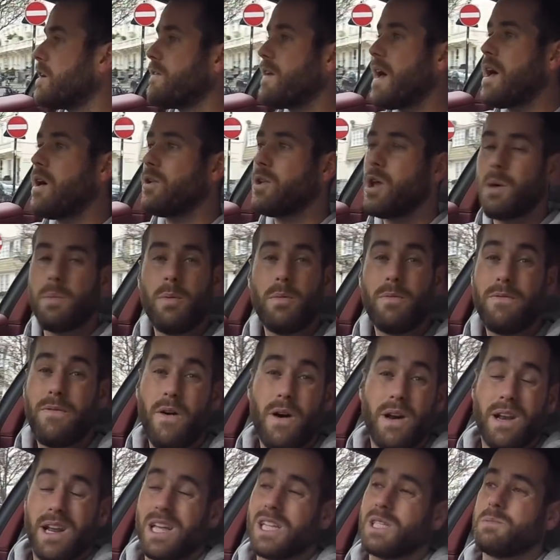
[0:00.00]
of held up on
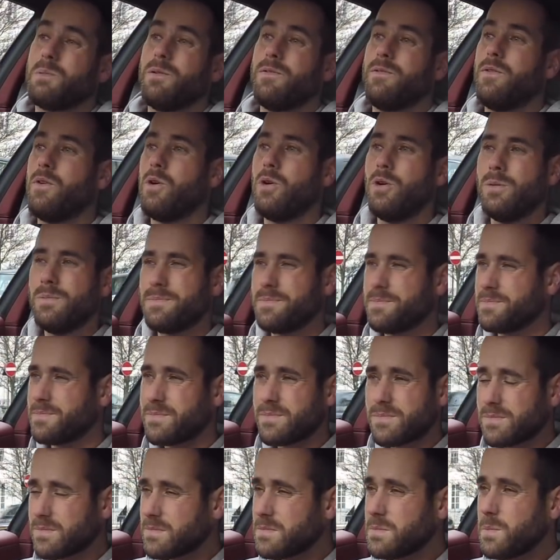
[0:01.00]
finance before.
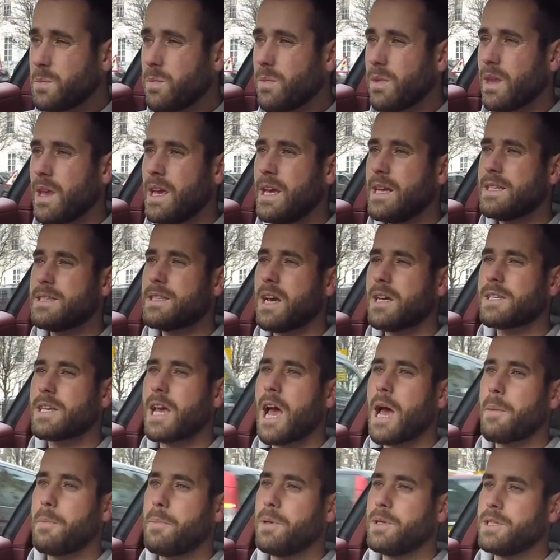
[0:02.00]
It does
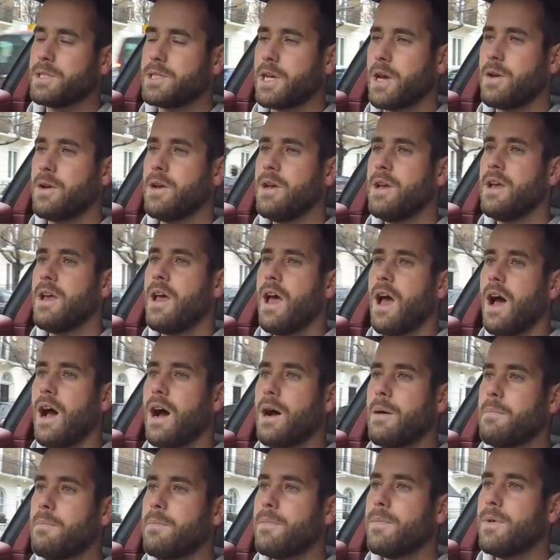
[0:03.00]
happen. So
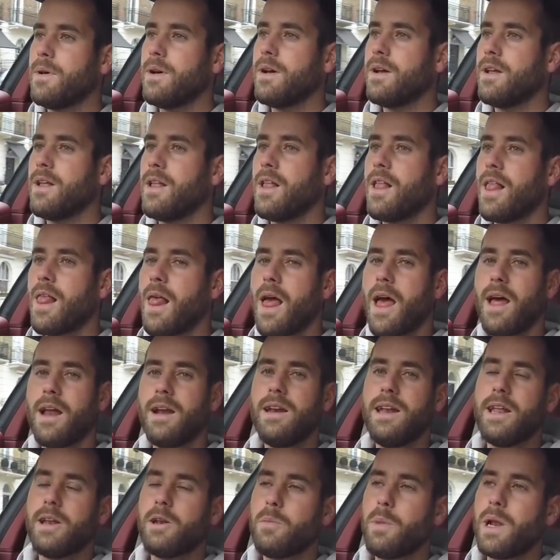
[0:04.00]
a
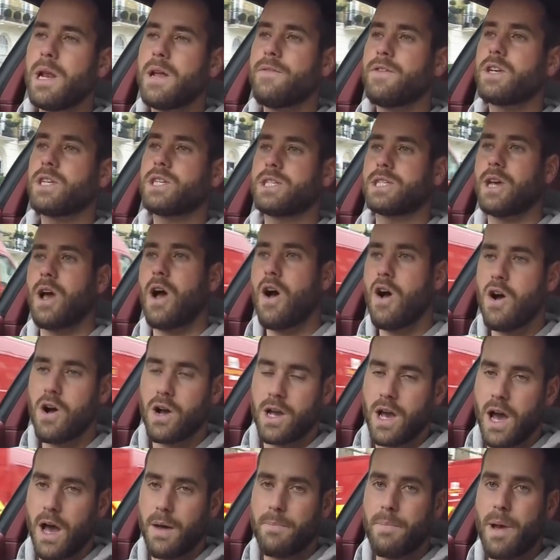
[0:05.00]
little bit of a
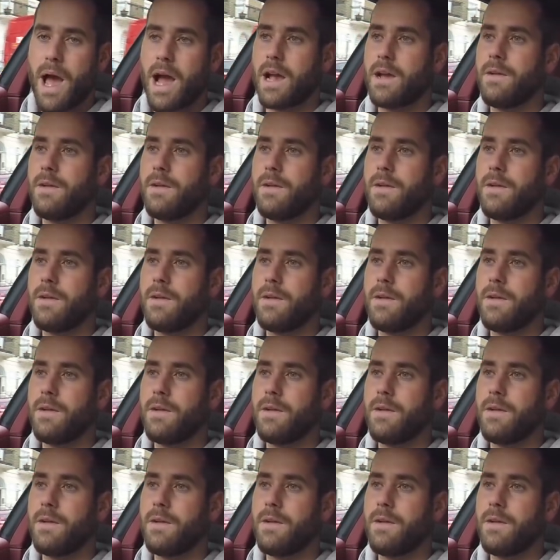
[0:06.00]
saga back